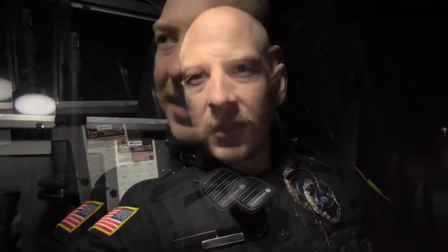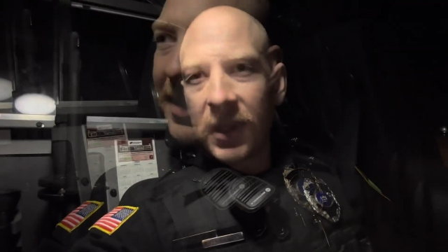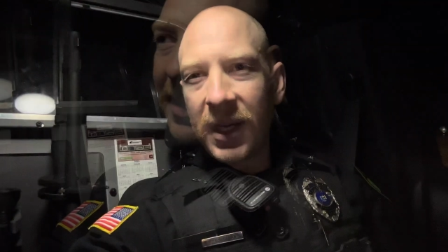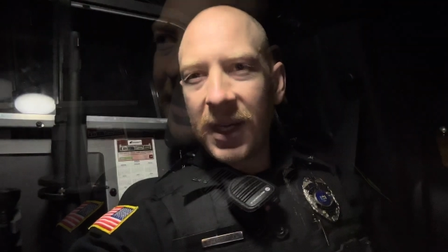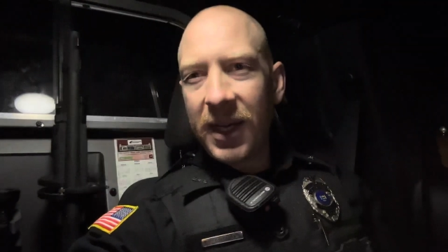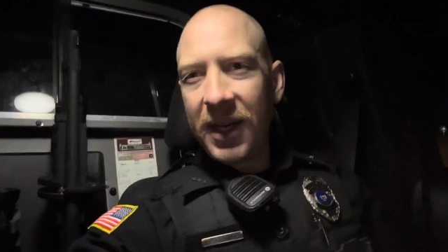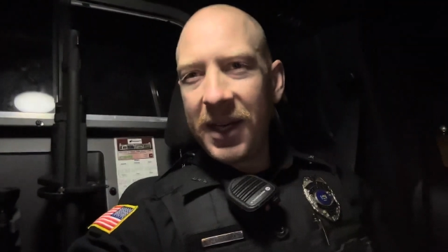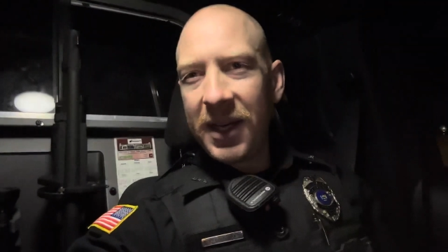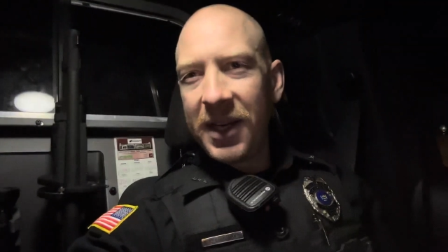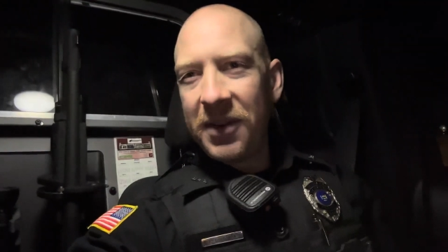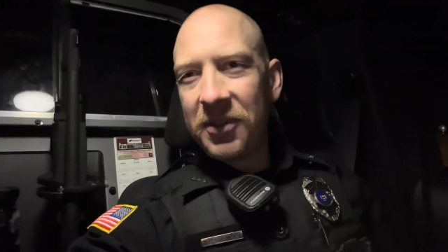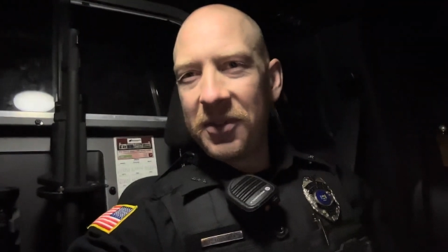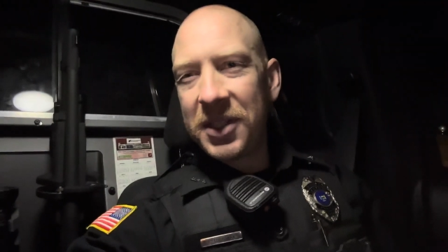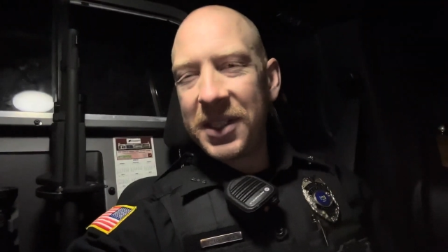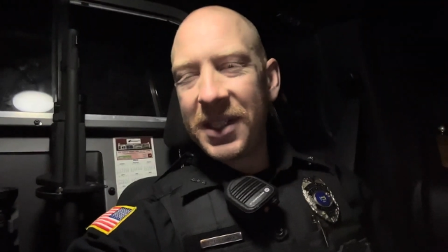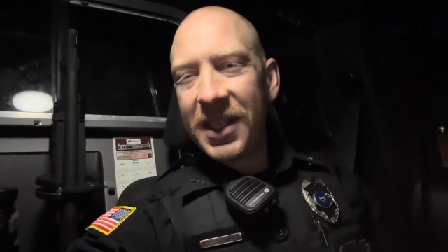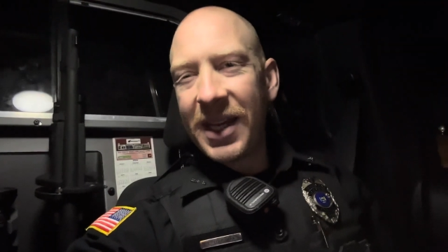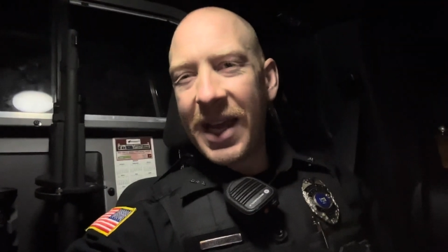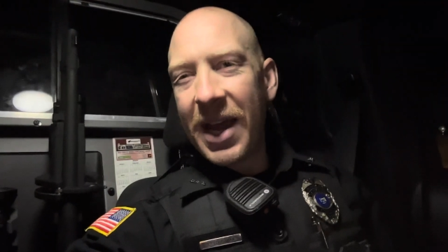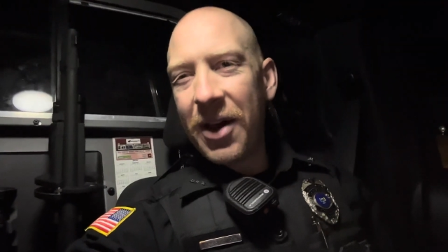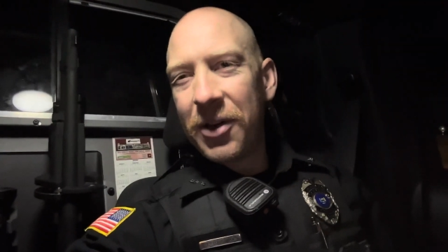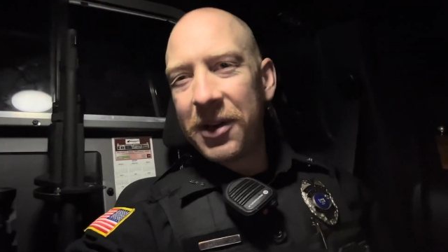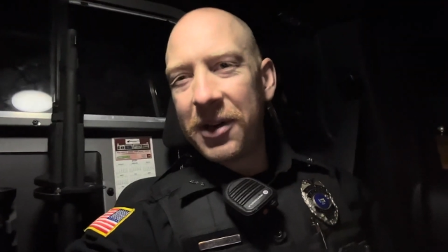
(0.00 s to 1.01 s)
I never
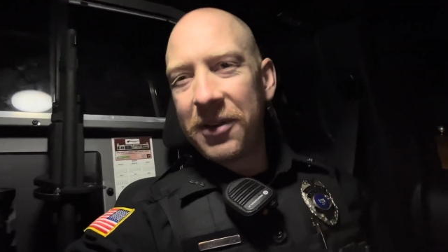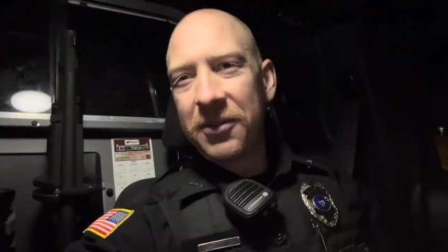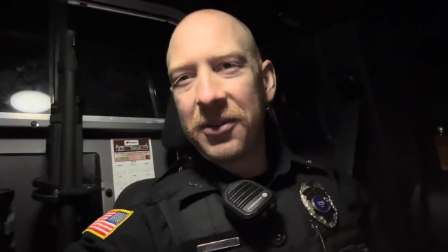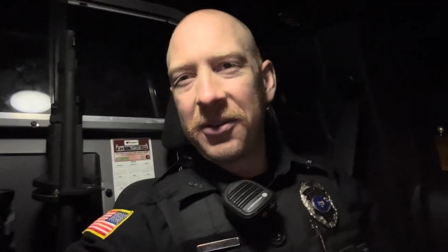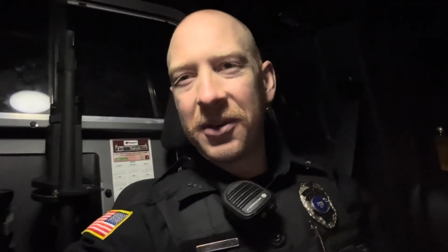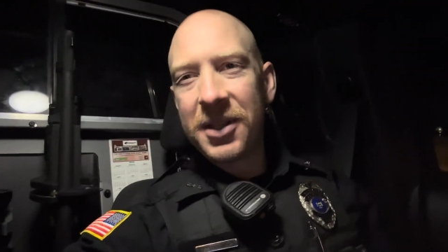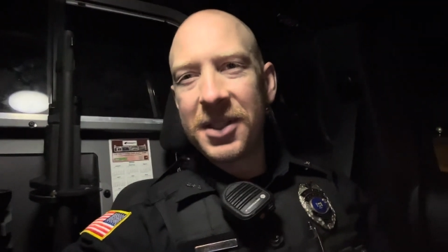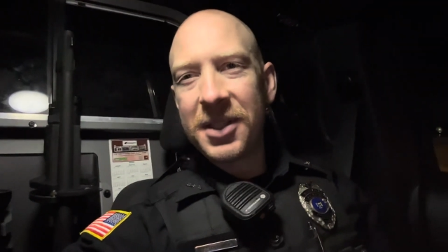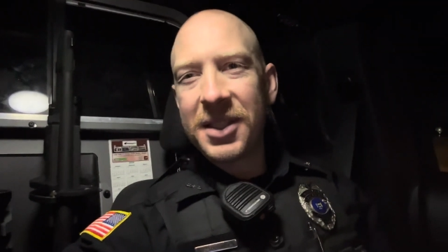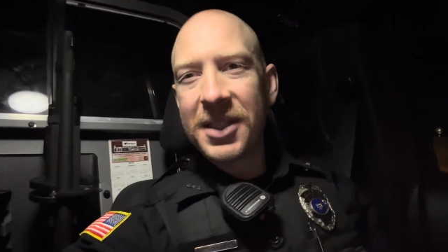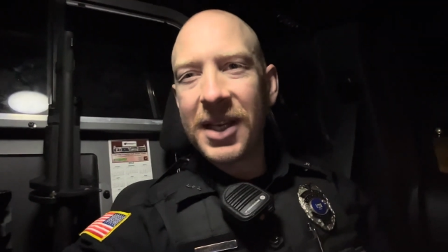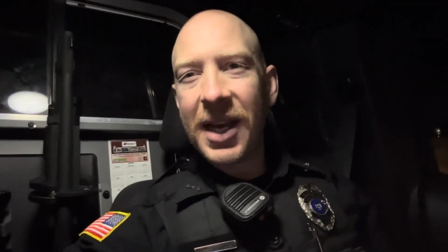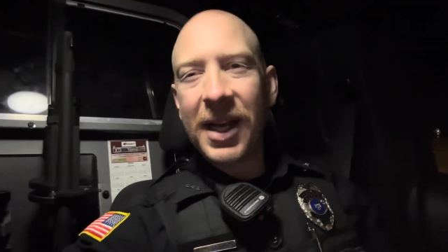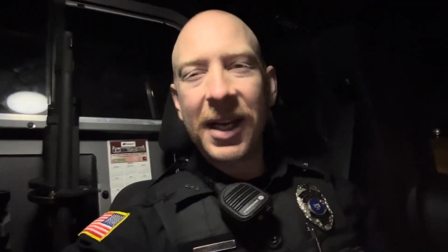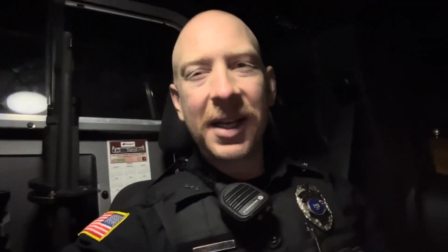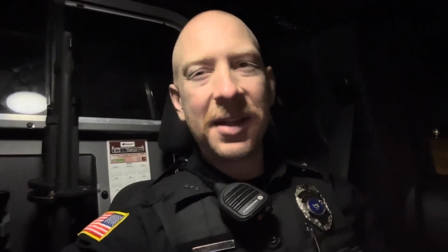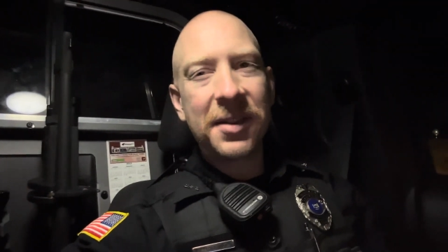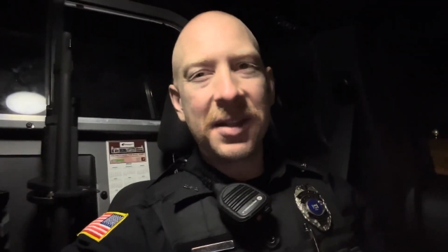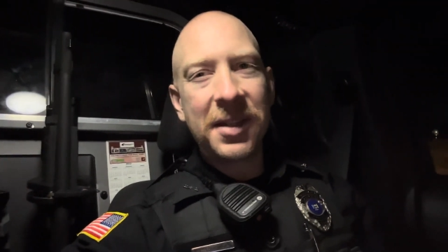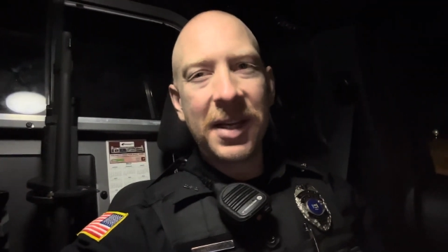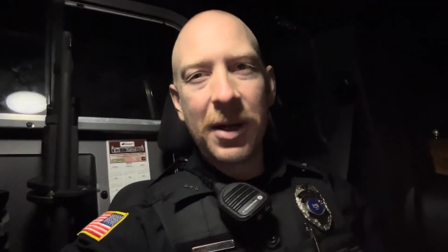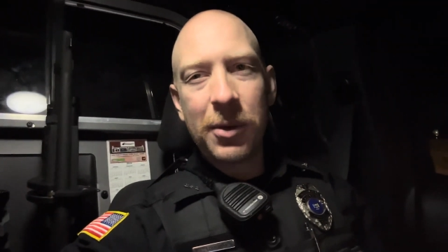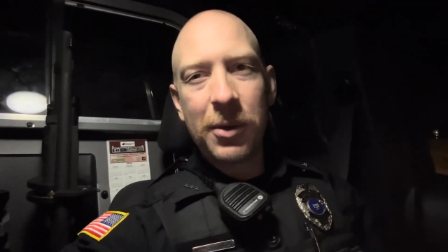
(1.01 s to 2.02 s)
doubted for a
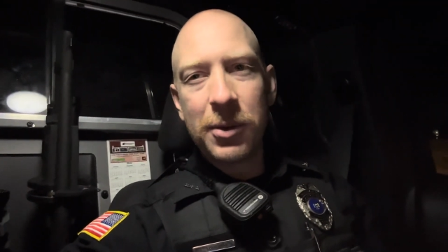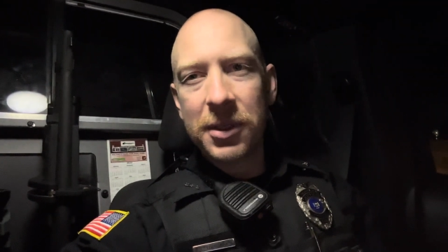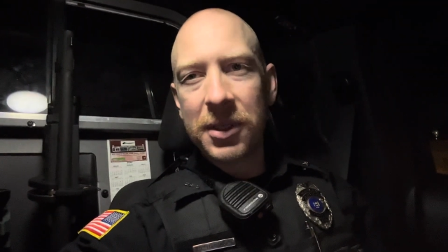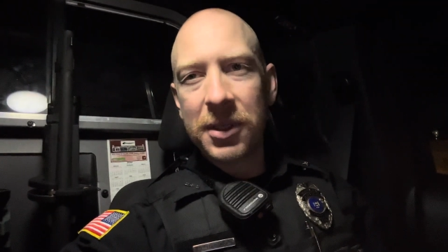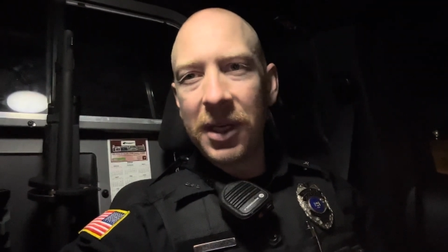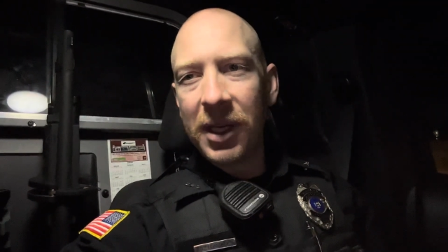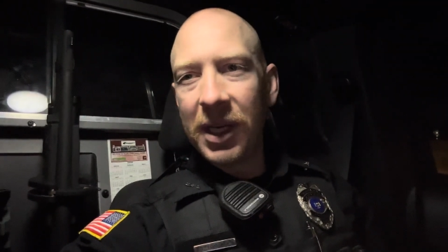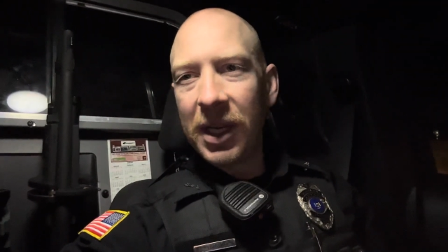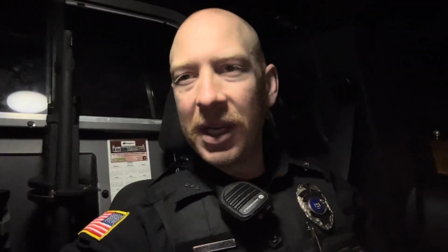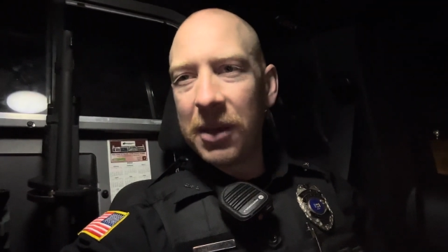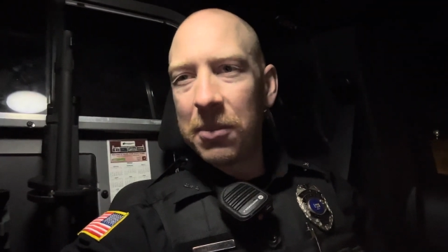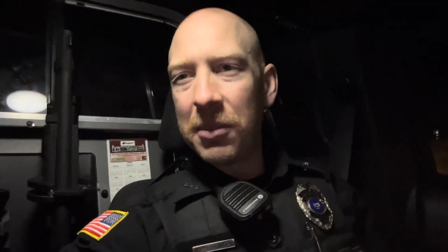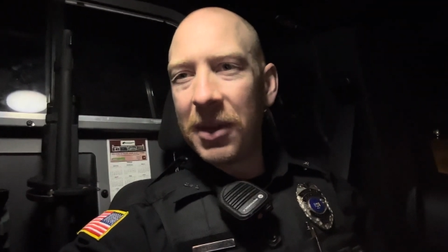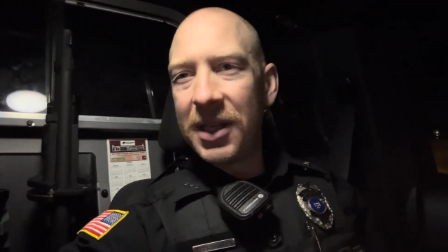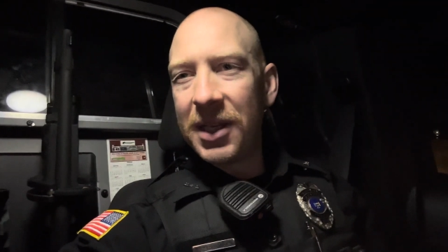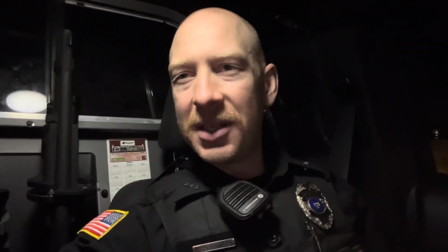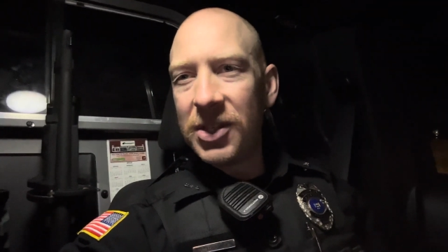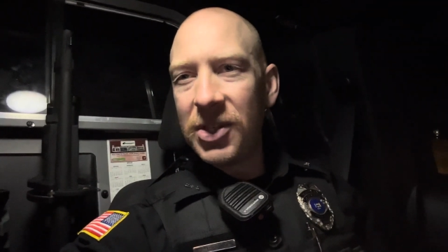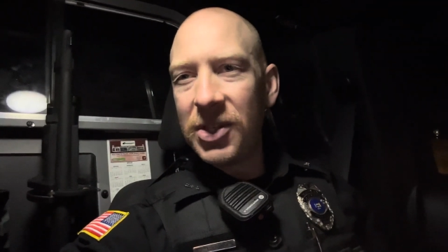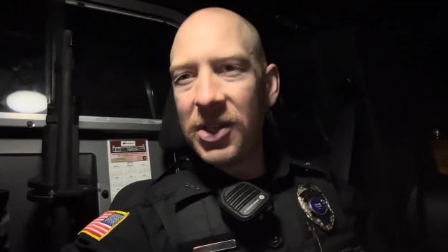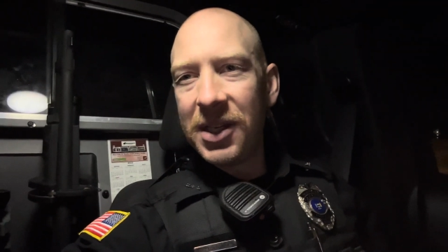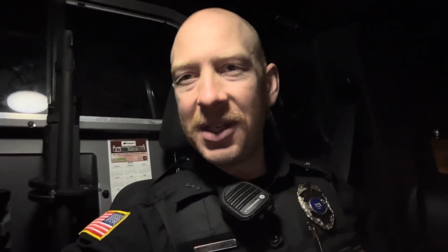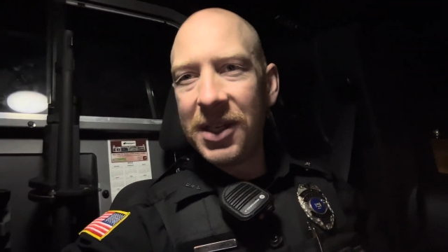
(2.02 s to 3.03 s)
second that I was going to get my
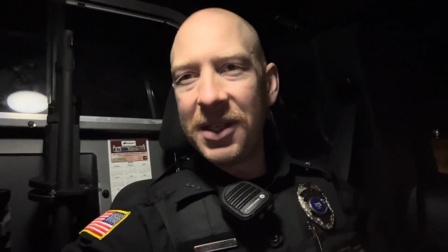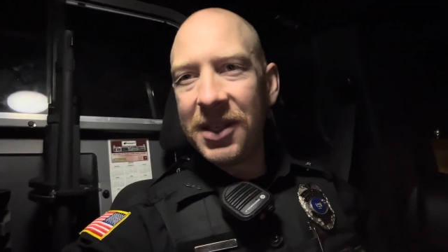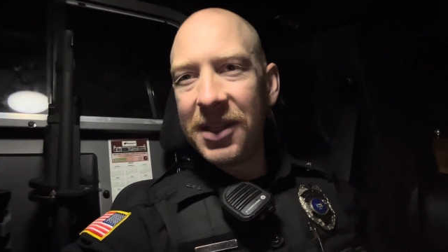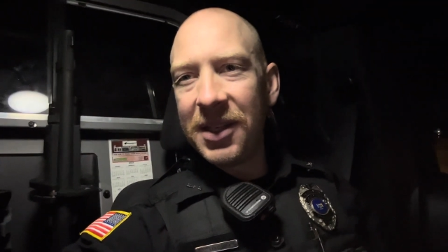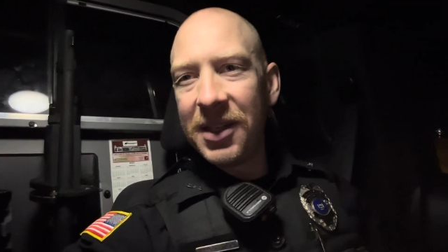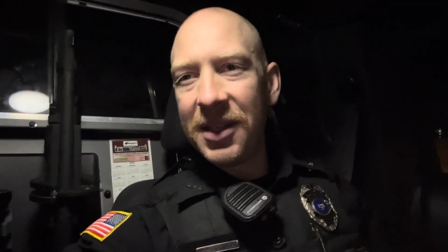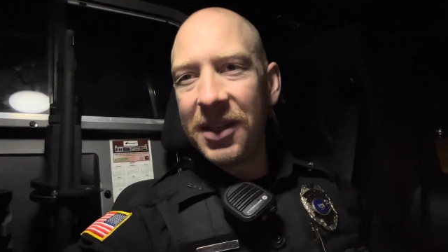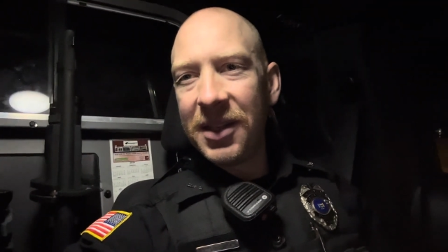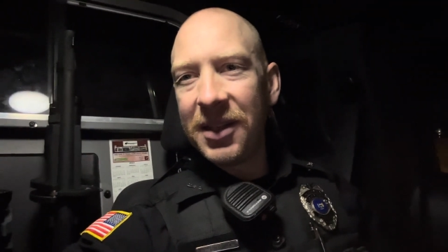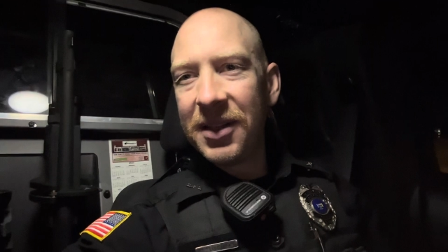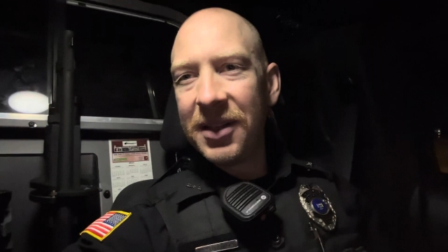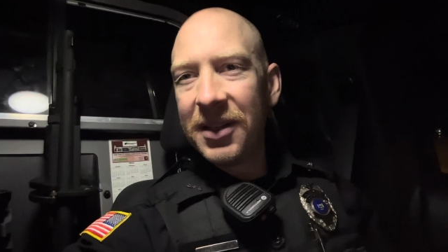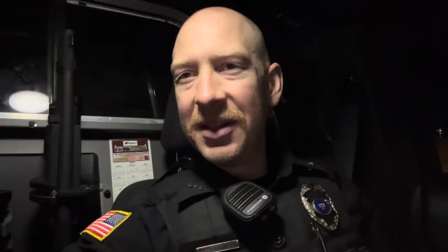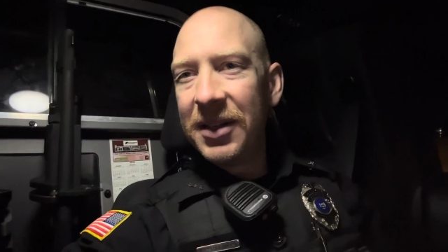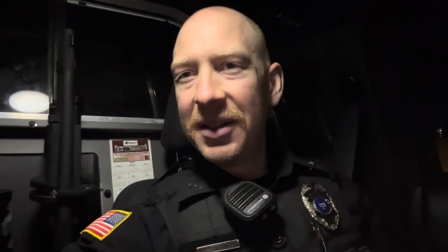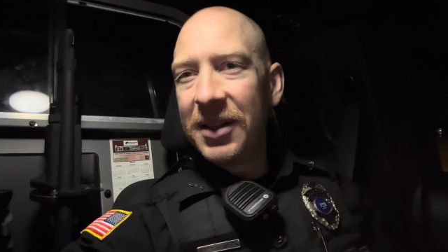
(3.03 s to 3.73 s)
GED.